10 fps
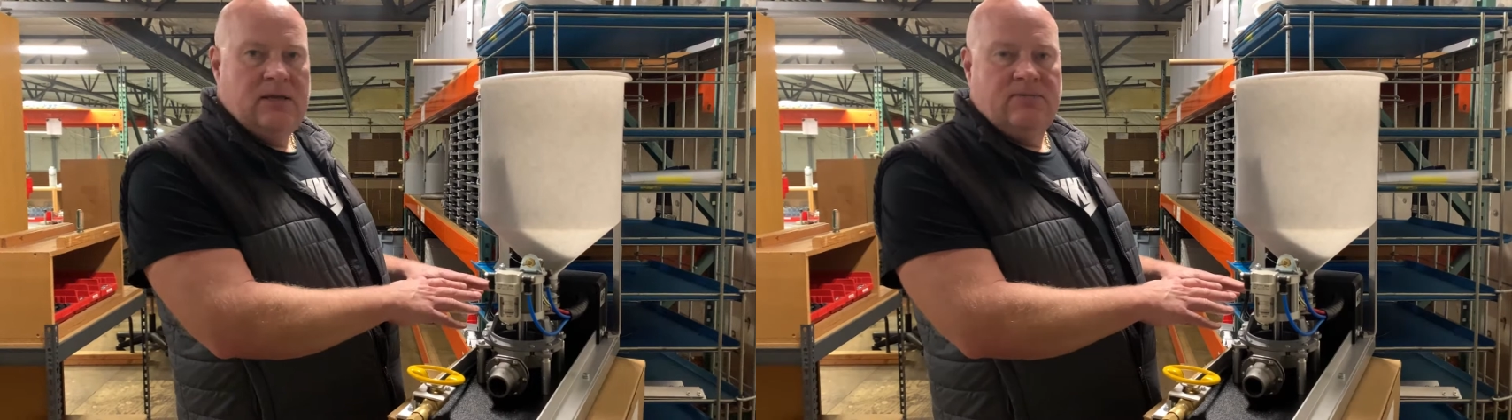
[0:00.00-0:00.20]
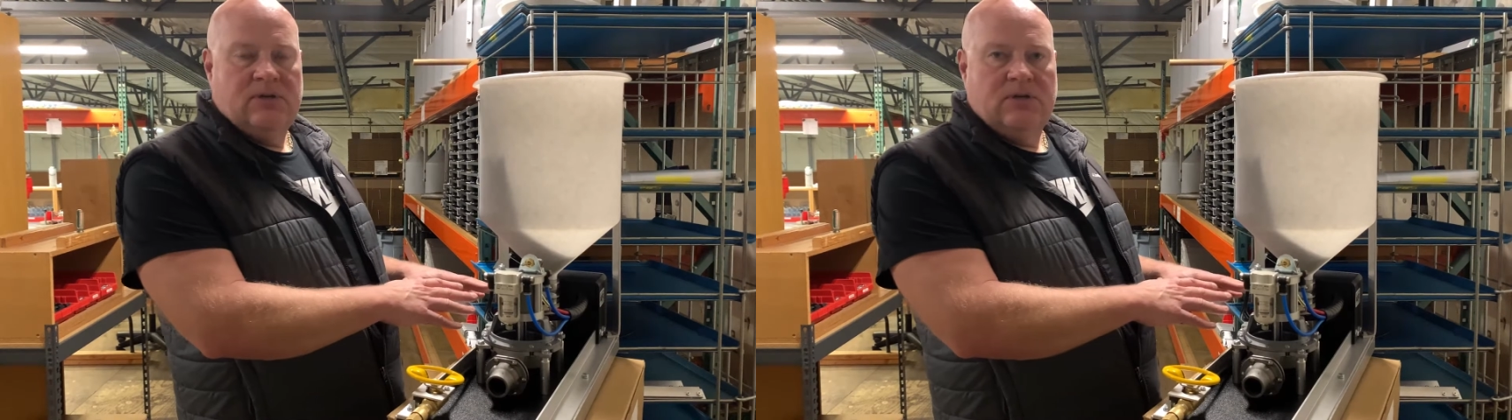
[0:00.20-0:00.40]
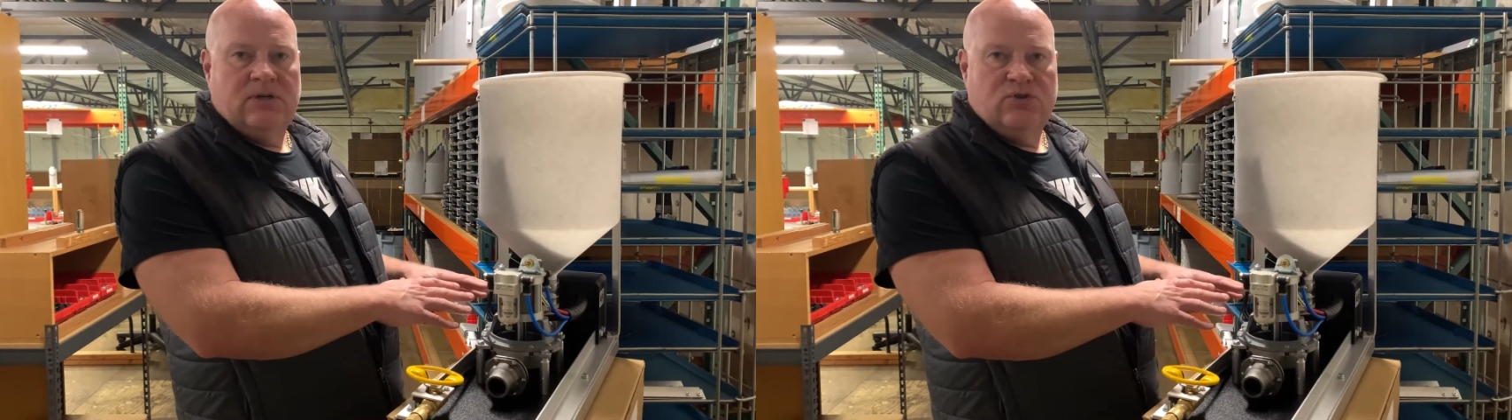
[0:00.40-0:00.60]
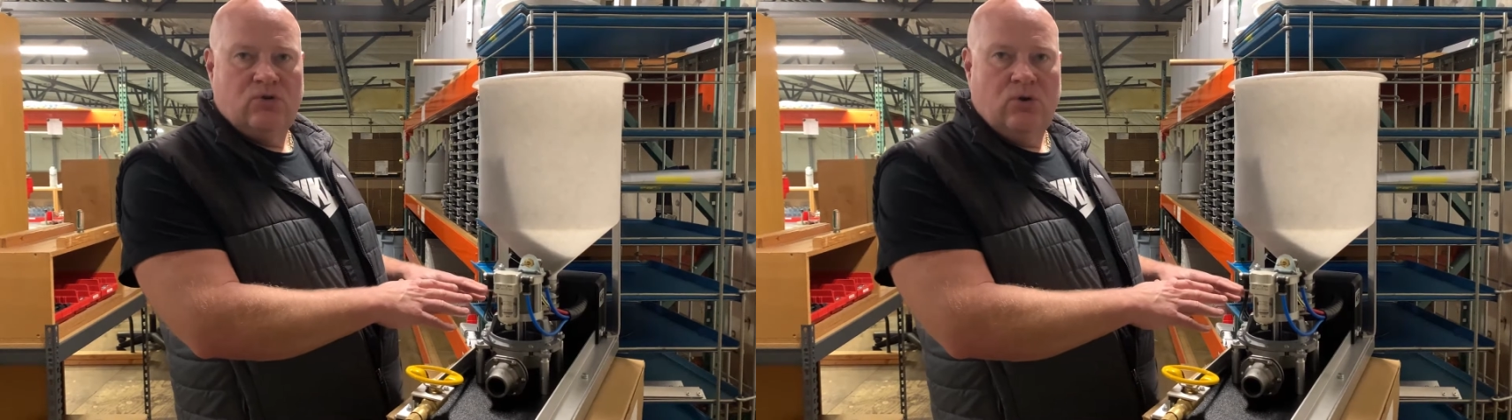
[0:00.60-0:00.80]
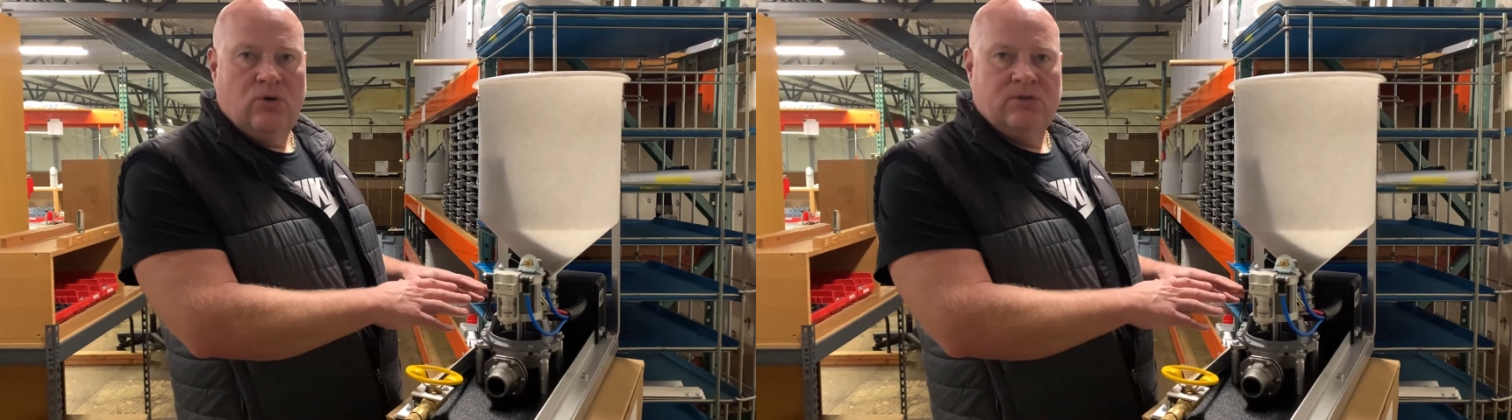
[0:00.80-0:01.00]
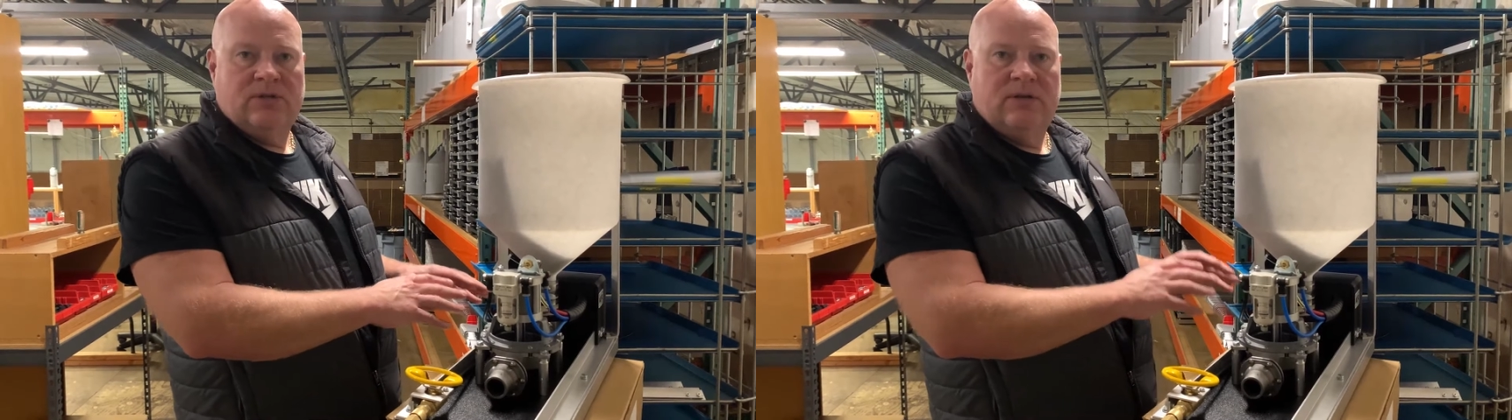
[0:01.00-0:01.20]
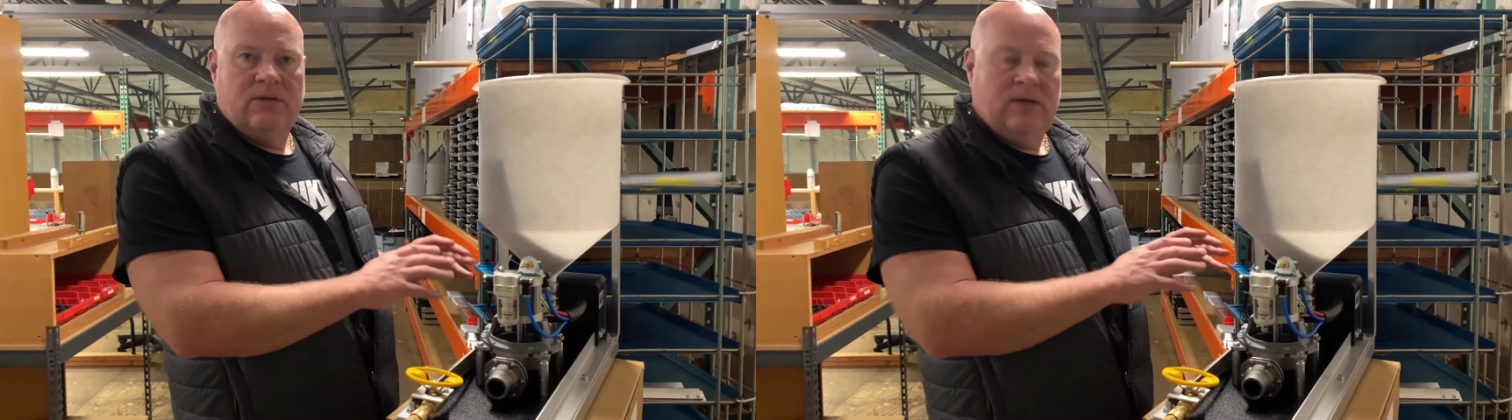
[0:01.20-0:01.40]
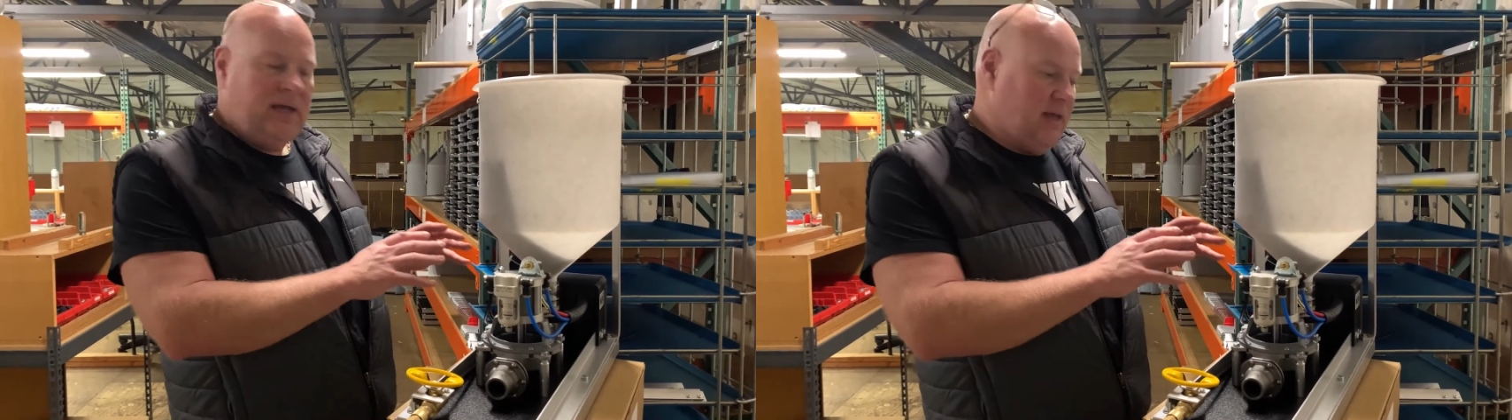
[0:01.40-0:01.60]
the controls
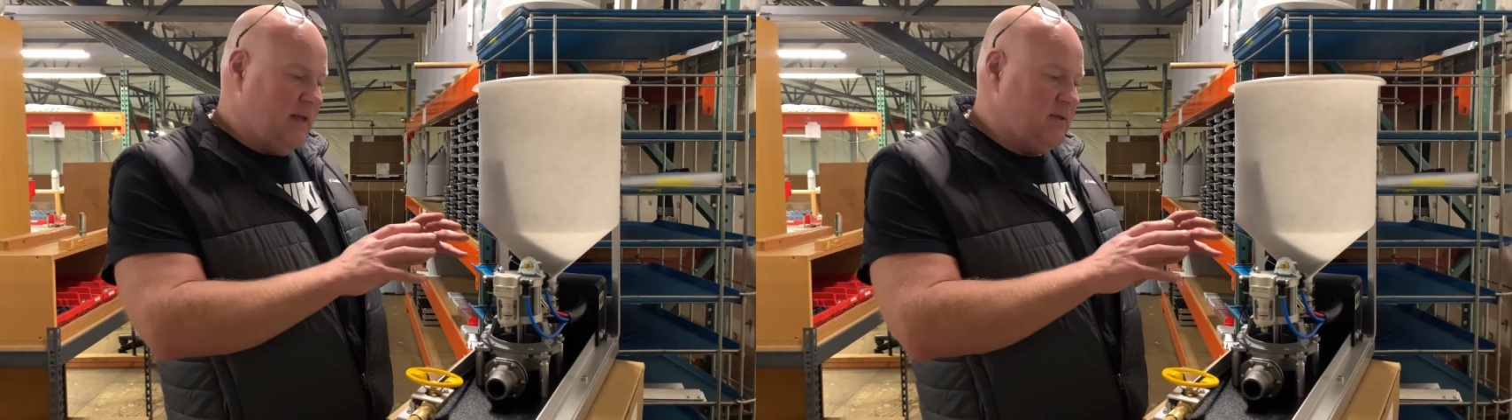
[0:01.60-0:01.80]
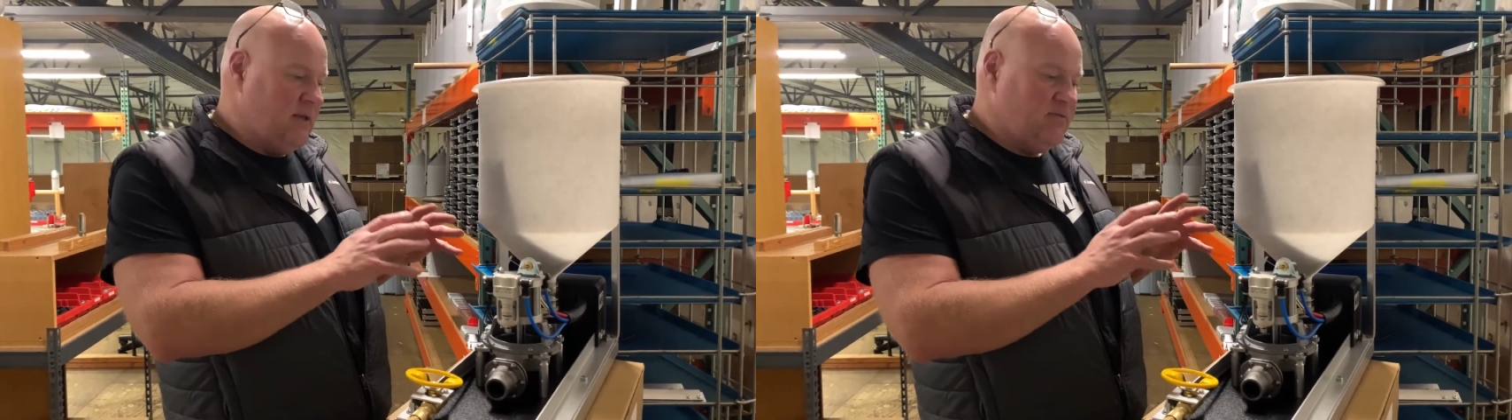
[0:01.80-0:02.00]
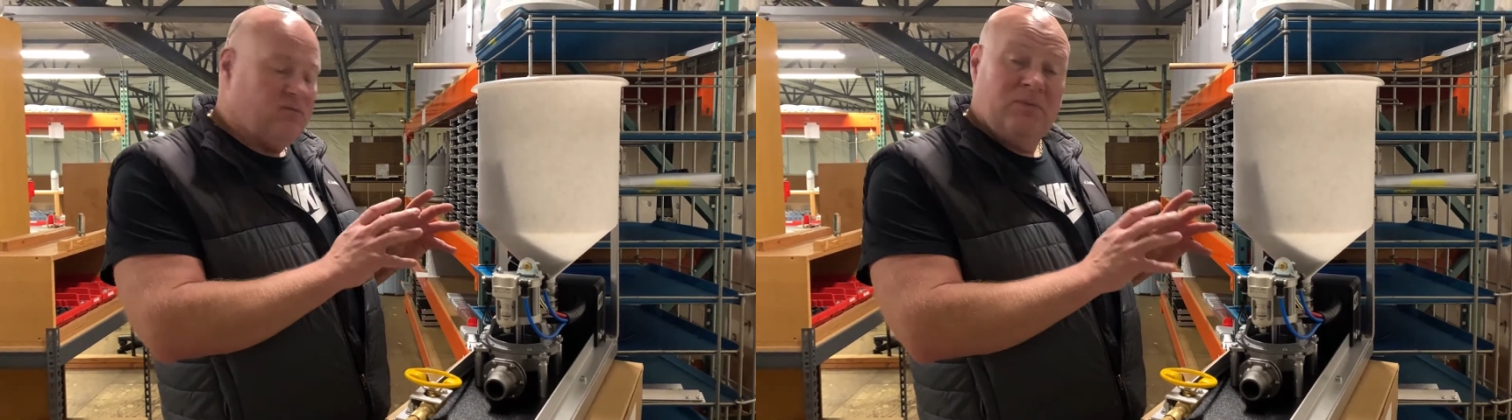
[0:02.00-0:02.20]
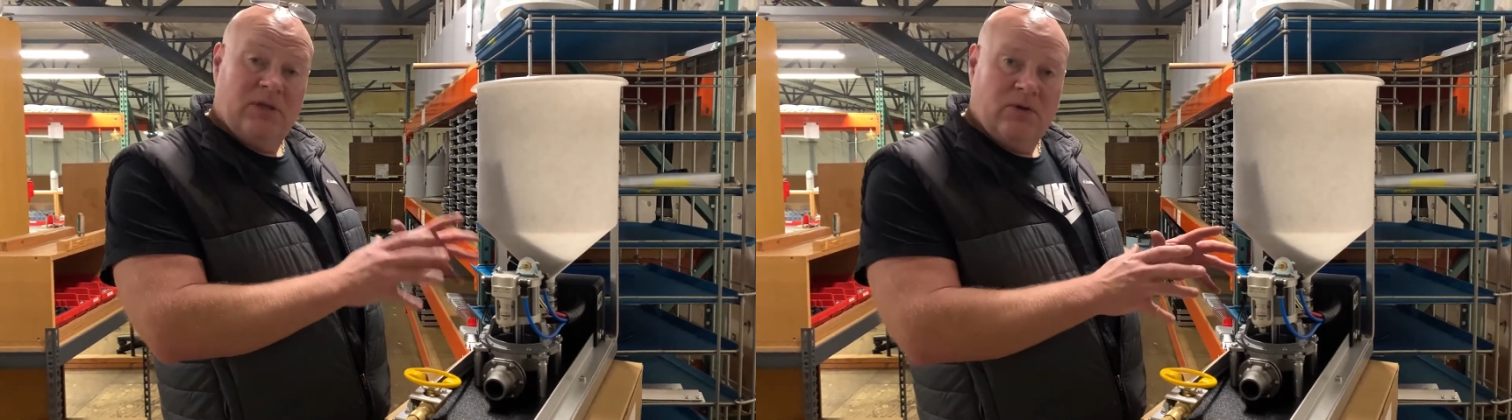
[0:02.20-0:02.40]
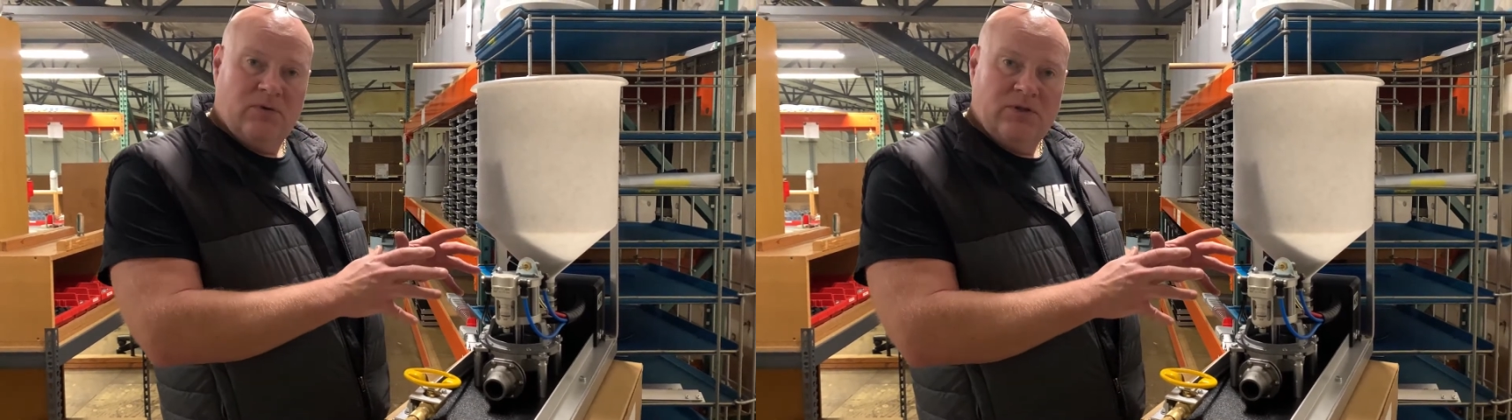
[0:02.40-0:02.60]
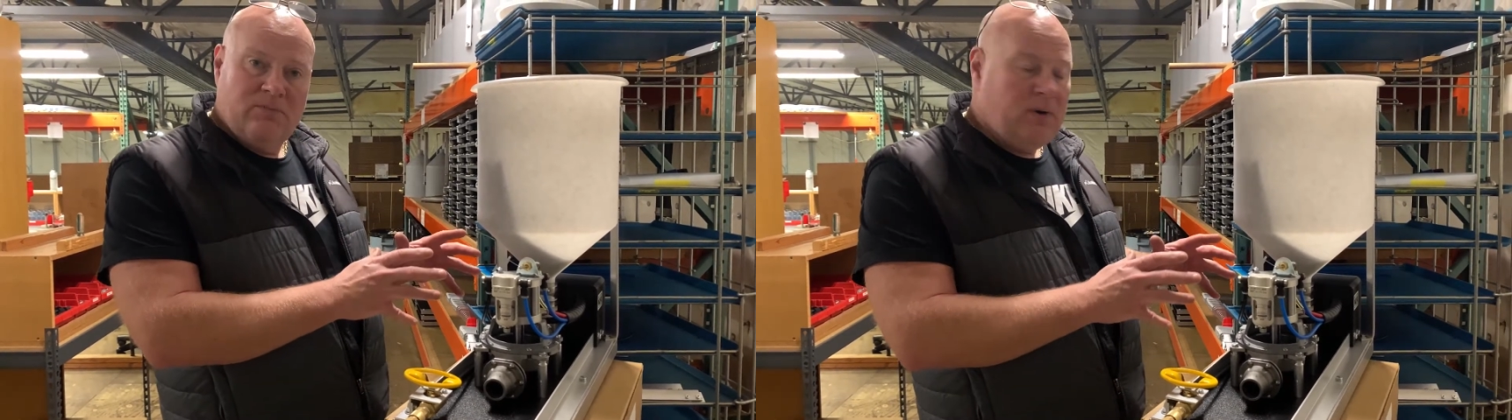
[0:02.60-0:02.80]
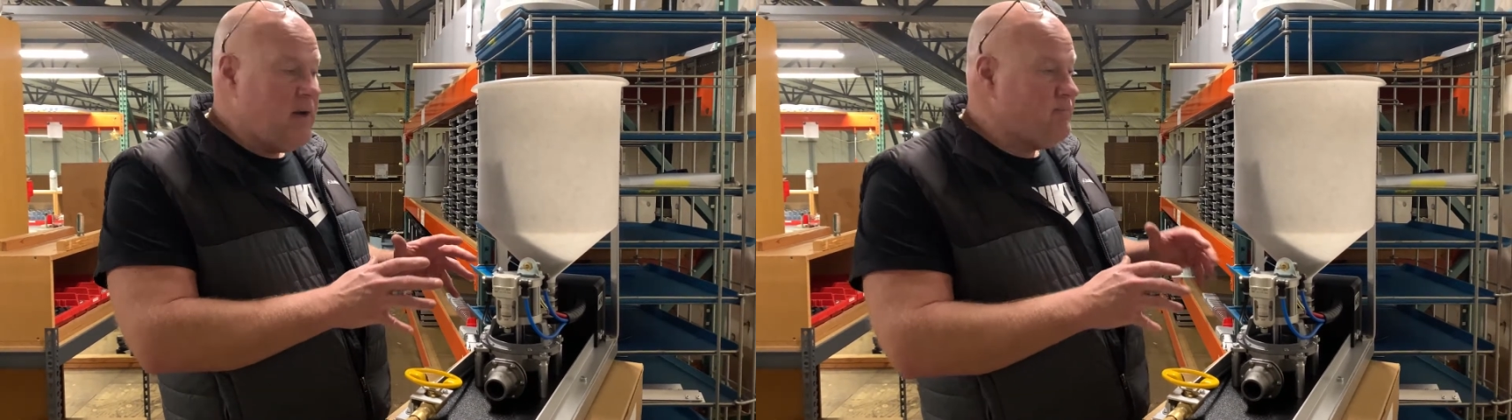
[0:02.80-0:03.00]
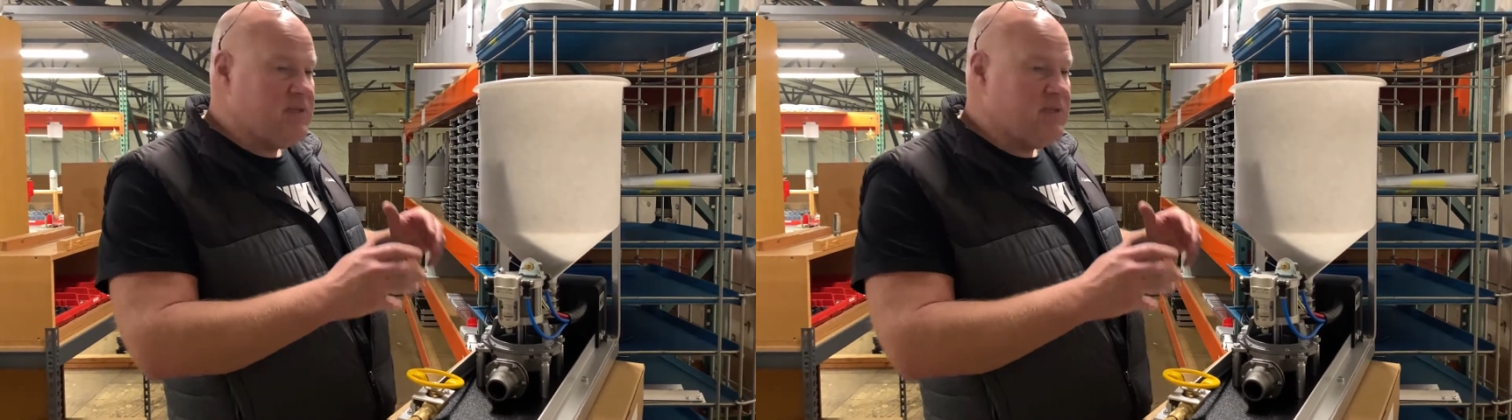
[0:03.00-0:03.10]
and get familiar with your pump.